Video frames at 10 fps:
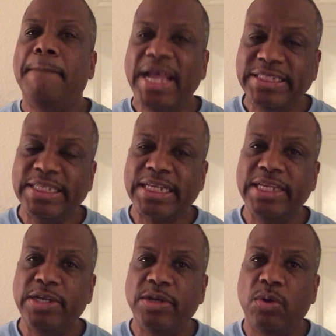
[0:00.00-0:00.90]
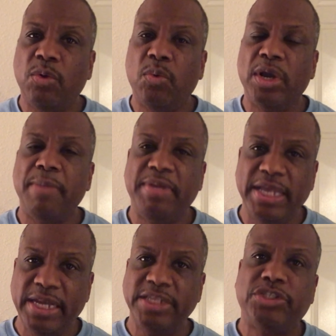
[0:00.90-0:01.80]
basically, what I'm
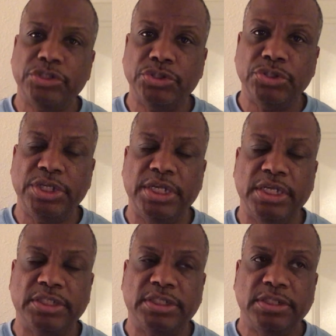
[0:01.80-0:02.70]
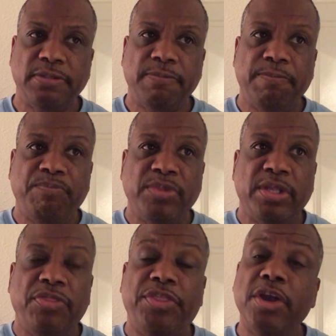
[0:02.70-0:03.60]
getting to is
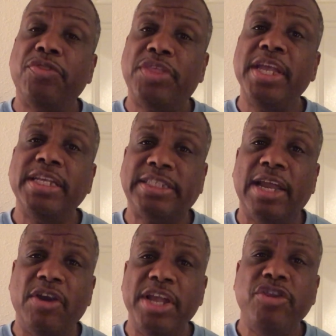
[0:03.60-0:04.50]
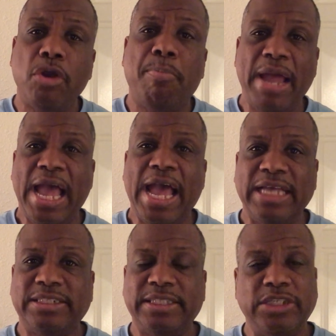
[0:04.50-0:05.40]
there are things that are in your
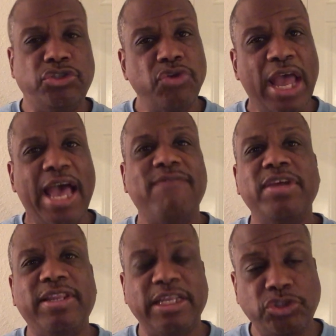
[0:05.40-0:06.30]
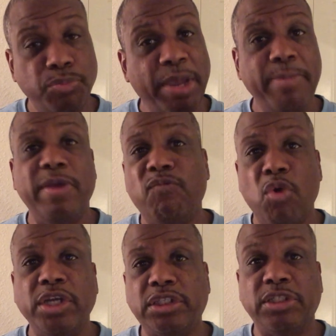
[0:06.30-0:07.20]
past that you haven't, that you maybe have
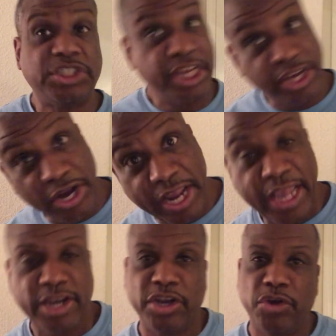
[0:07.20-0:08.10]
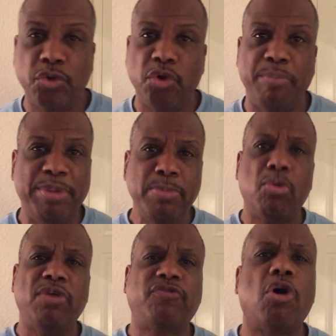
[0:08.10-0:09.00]
wanted to stick your head in the door, and
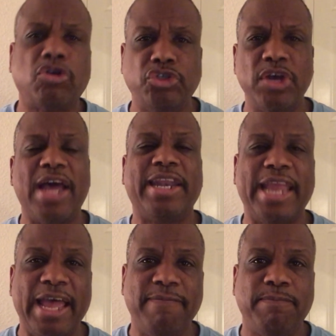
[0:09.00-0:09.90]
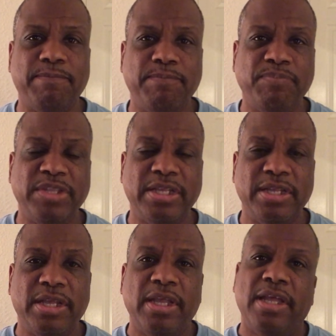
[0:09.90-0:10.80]
people have talked you out of that.
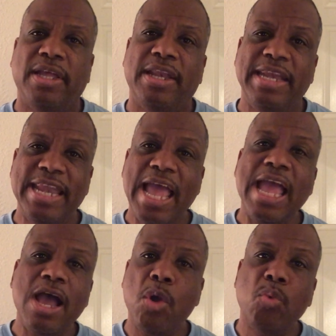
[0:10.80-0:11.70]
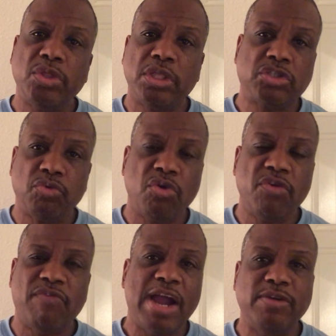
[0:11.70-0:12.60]
Now, with this
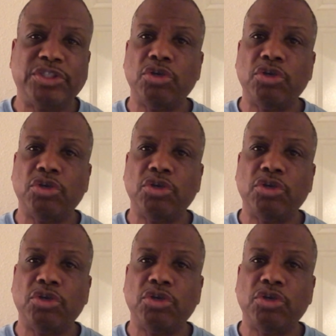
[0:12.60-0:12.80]
coronavirus,